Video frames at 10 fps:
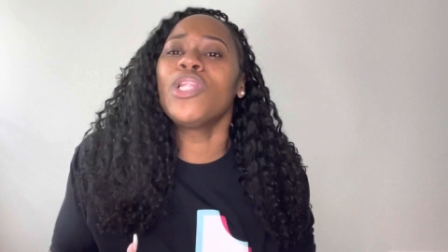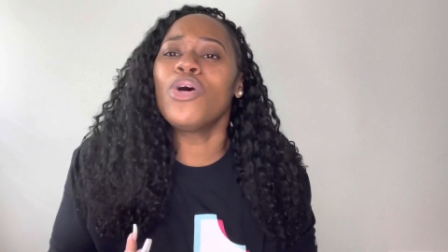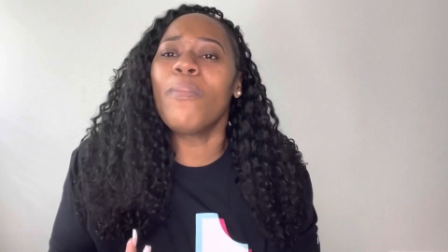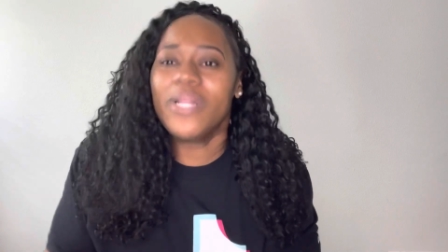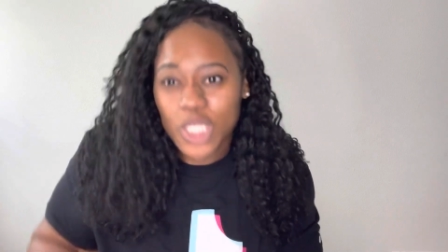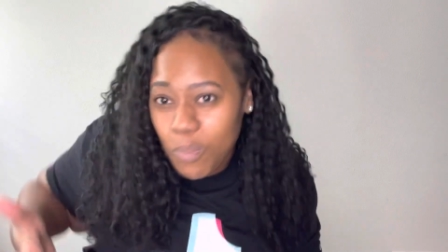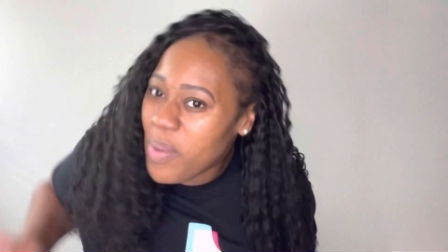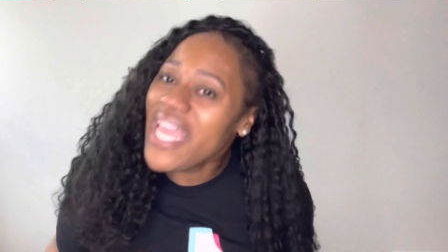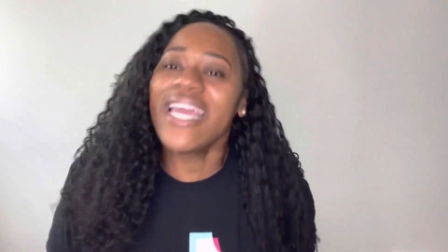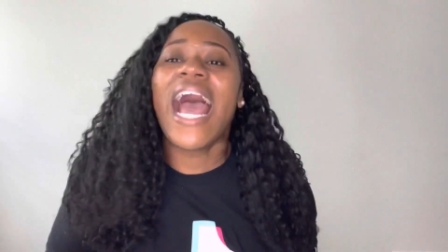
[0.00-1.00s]
bit.
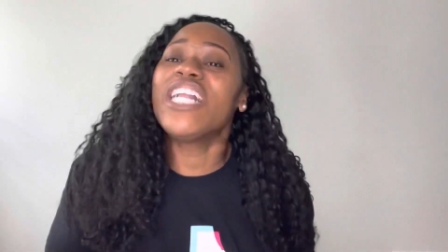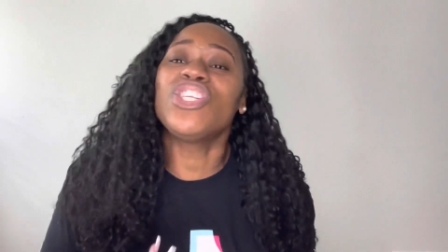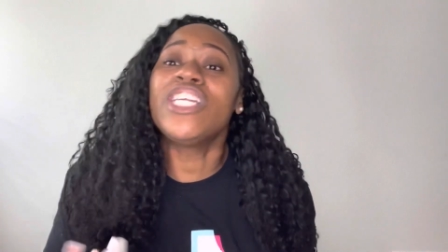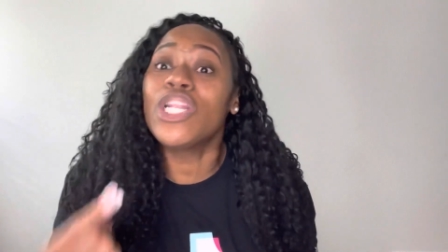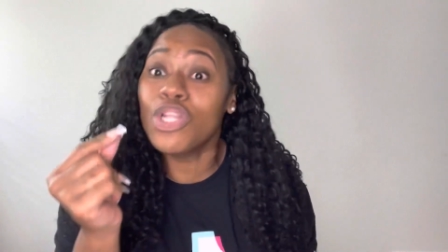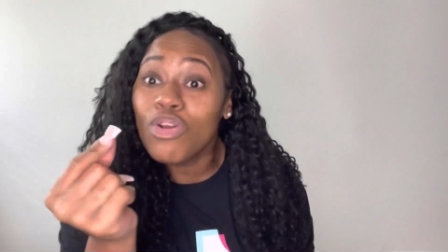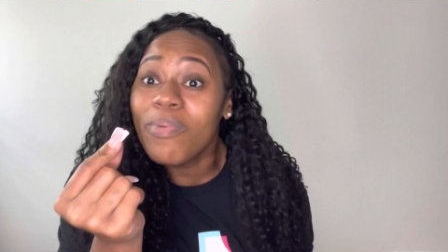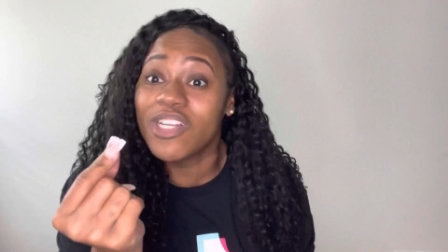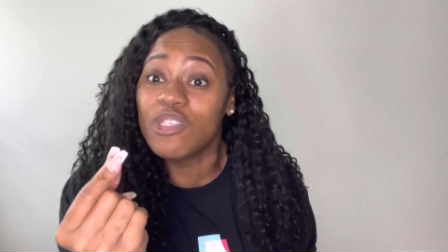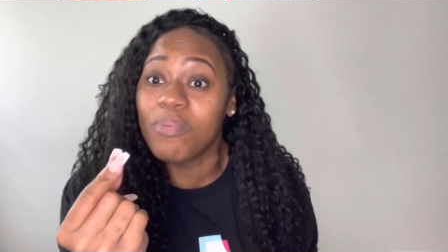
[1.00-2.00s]
I just need a little bit
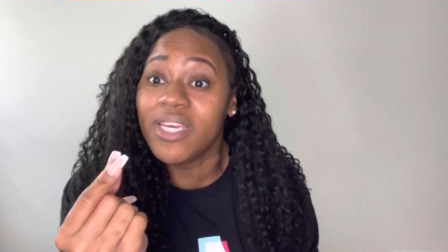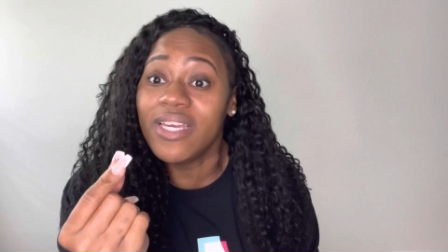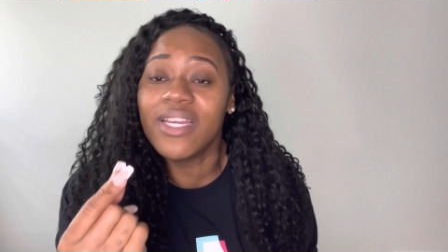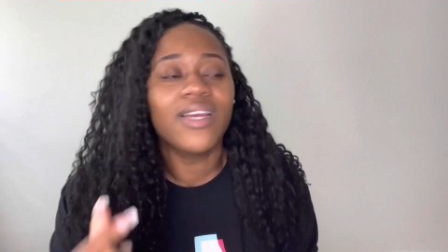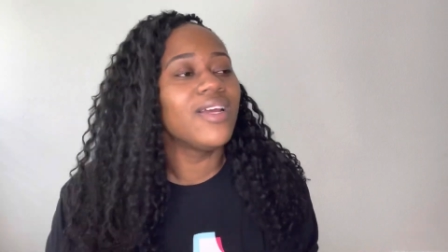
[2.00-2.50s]
of speed.